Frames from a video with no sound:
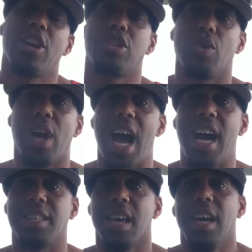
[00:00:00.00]
So,
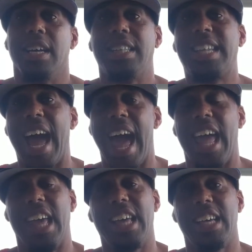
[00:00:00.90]
guys, that
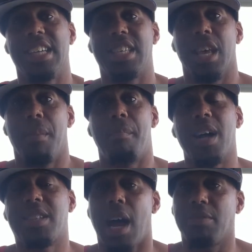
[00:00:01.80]
is my
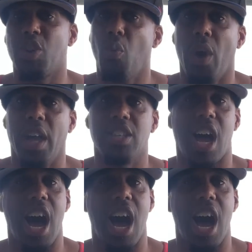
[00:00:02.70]
top 10 ways of how